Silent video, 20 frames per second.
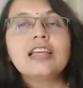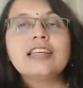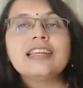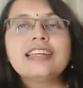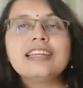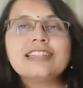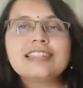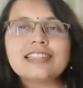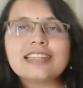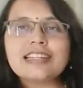
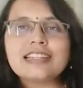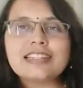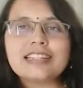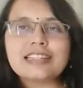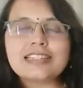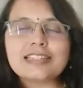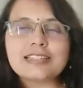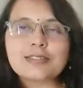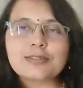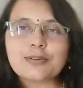
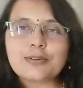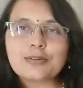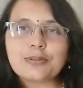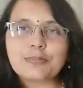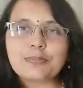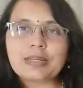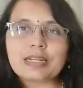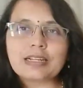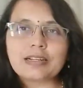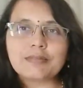it is going to
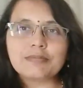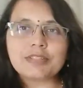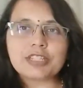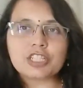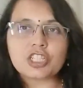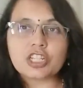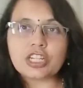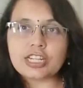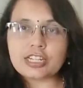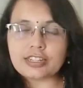become
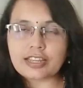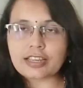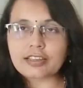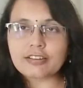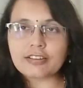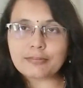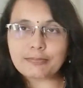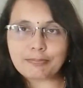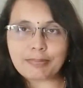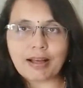such an
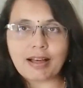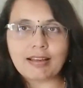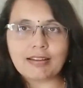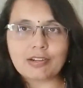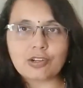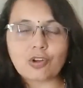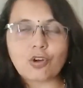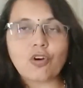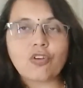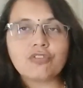integral
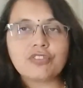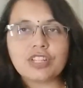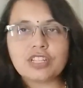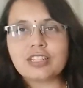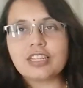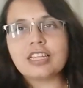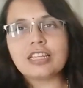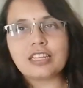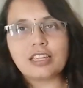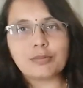part of their
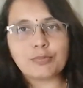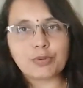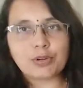thinking